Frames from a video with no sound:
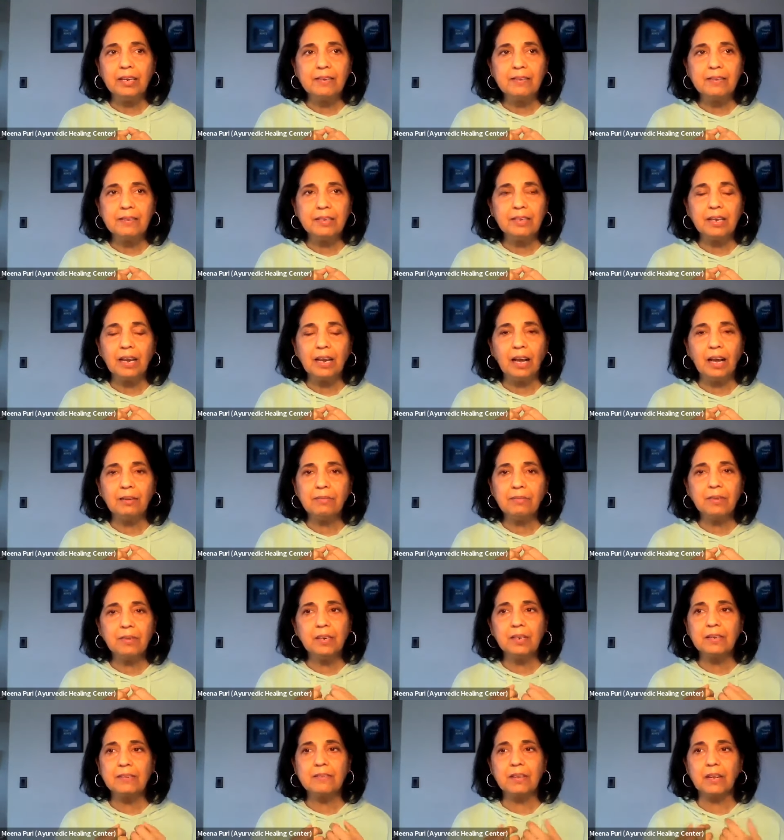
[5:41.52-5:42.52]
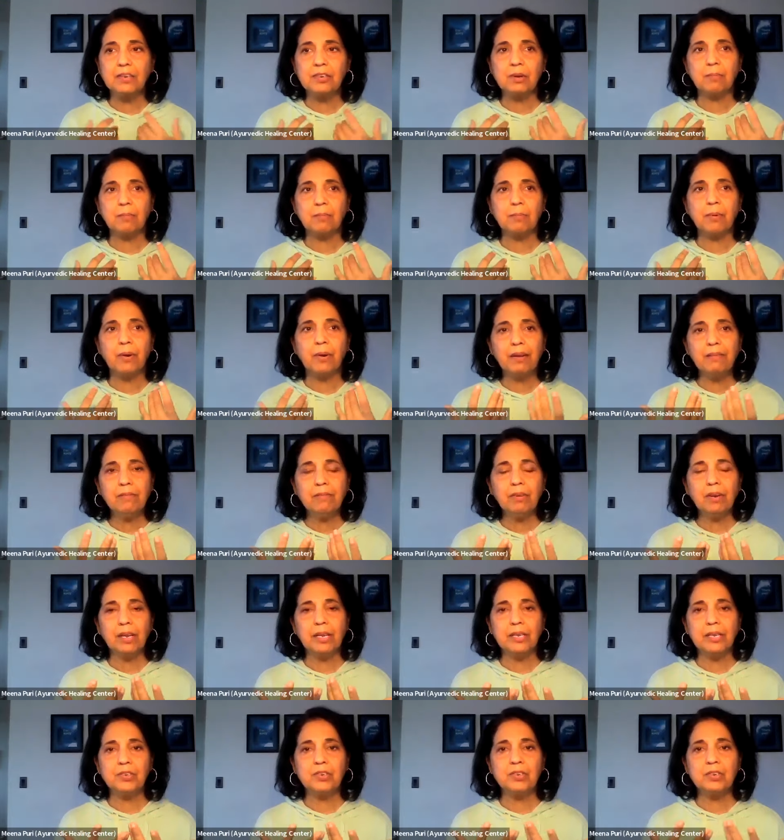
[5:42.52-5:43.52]
it's i feel such a
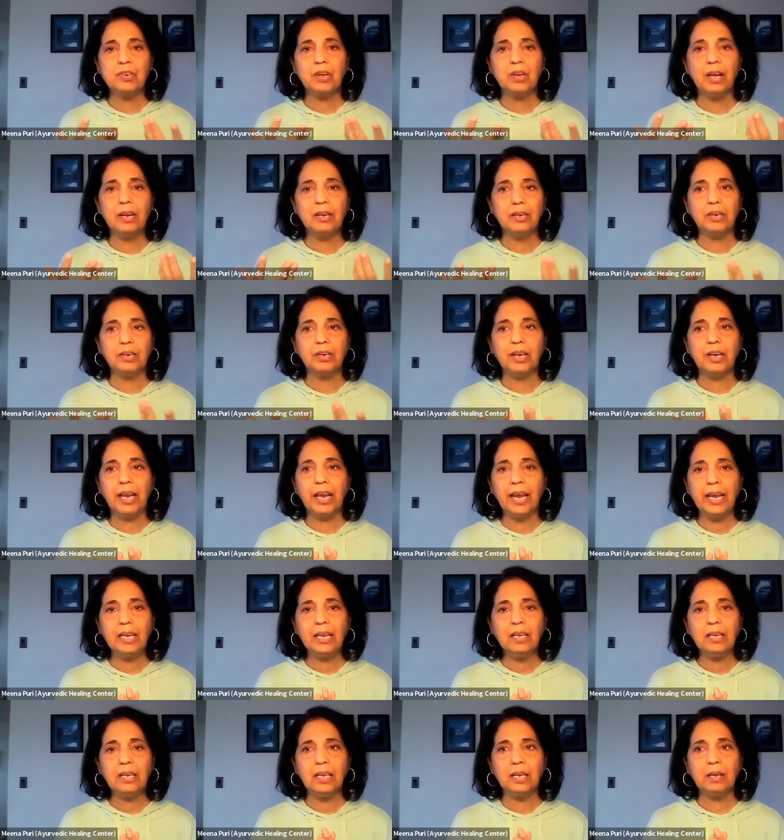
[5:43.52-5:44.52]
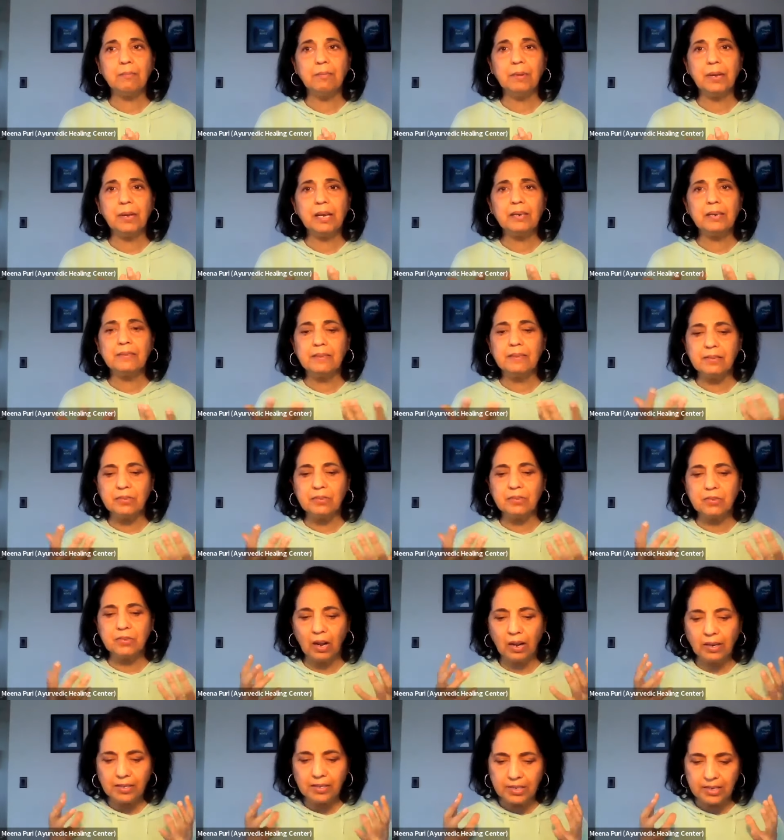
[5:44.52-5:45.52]
privilege to undertaking because
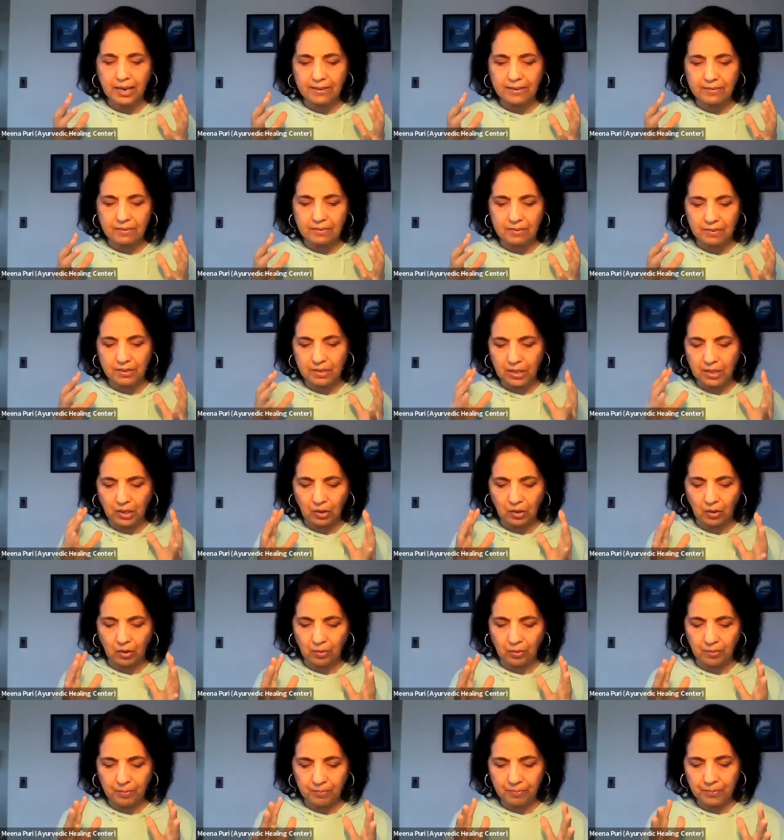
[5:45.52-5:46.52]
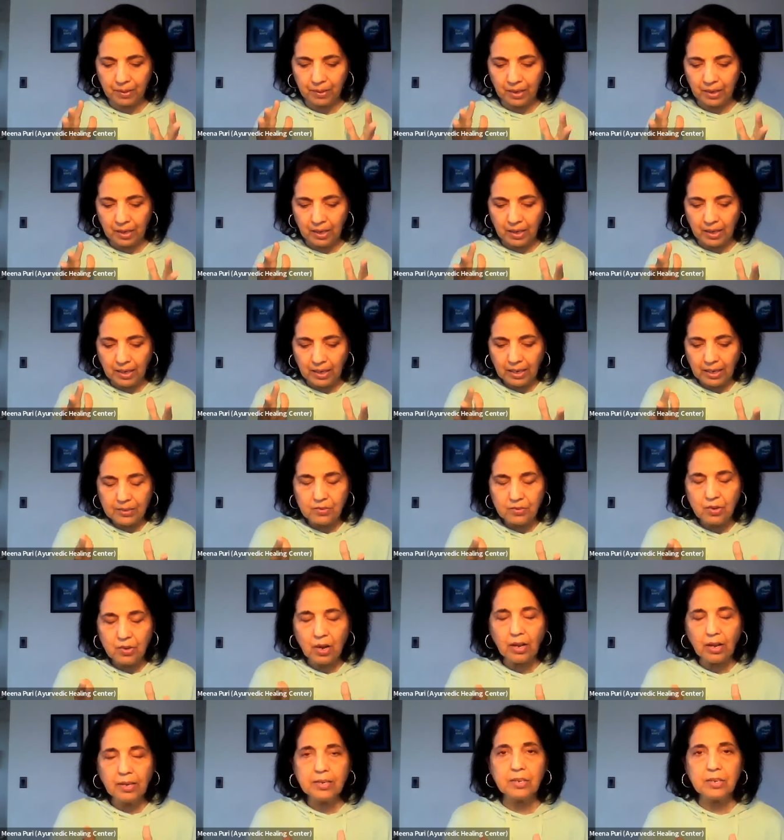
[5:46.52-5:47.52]
it's not just you know
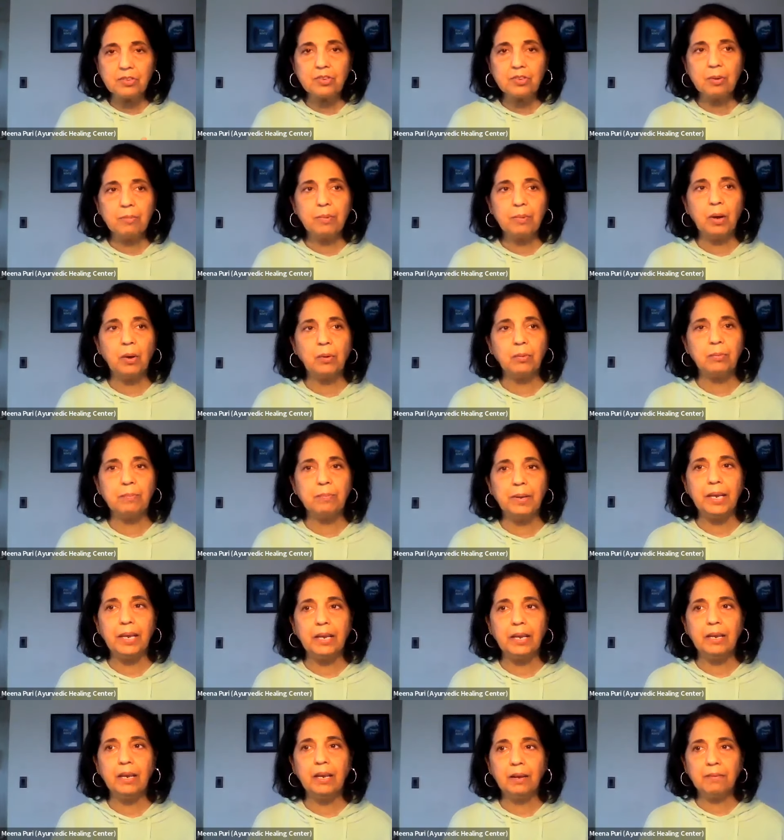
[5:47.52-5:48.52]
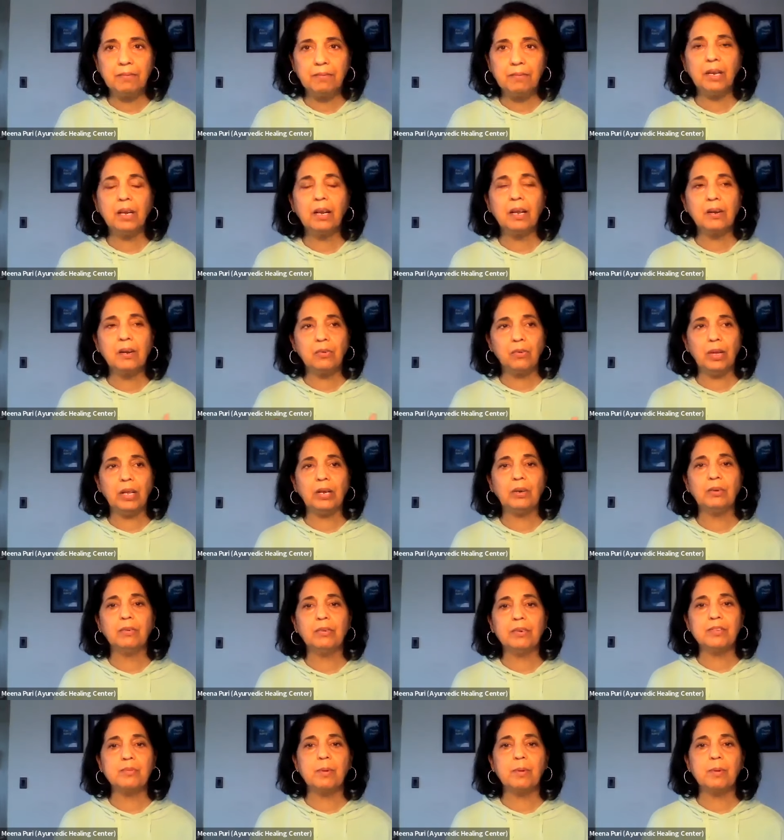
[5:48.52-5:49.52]
it's not just about me i feel a
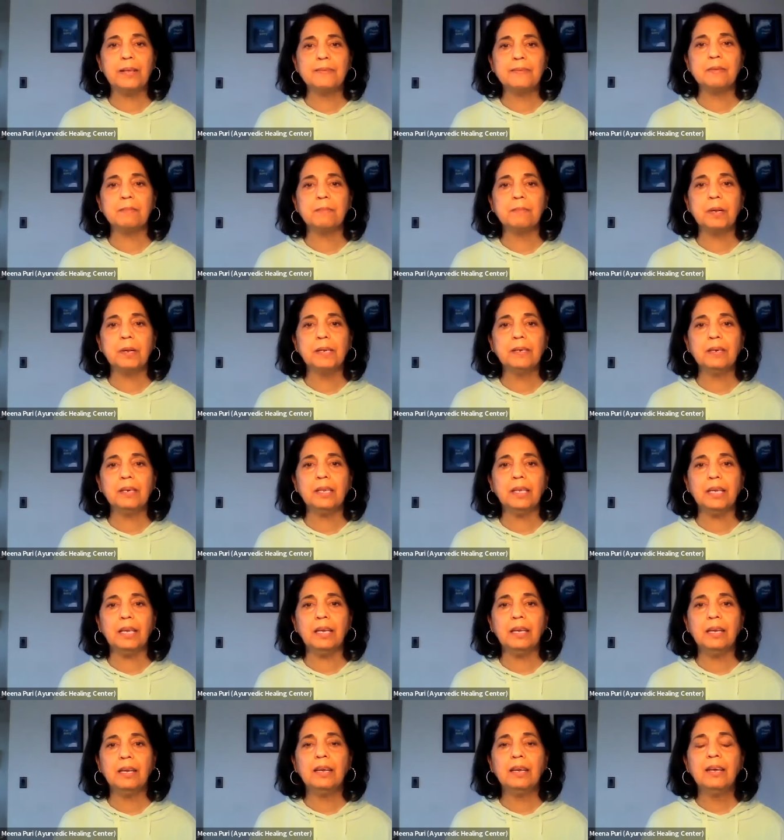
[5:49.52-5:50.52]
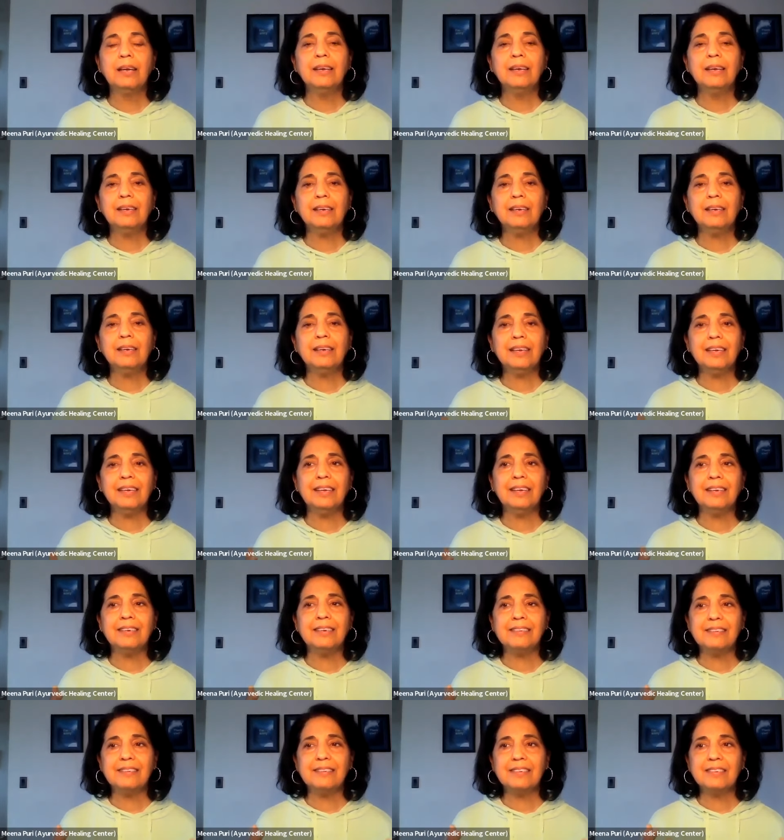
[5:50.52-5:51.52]
greater responsibility
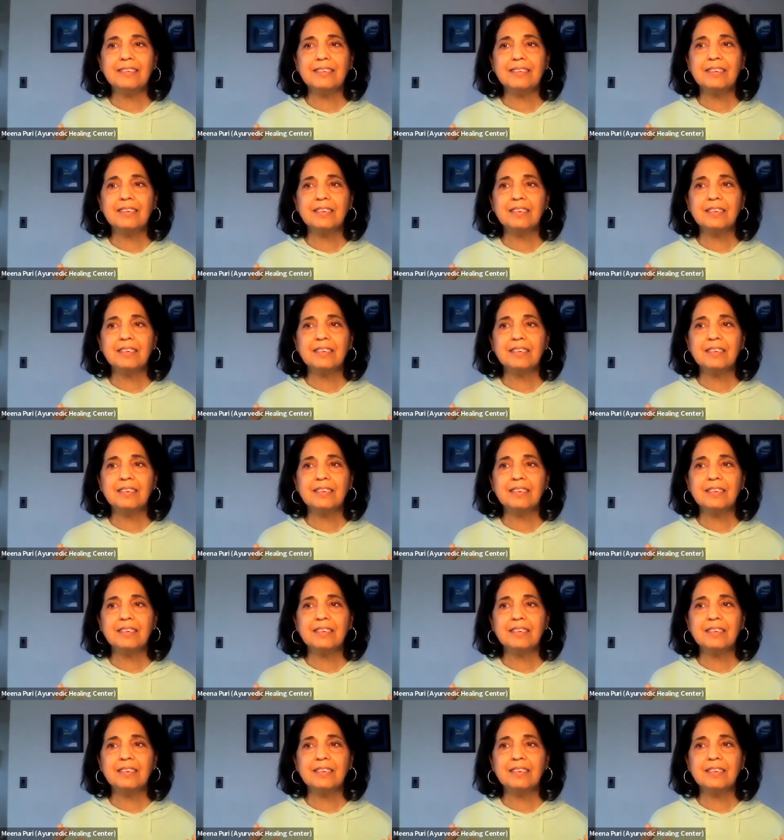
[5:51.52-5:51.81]
it's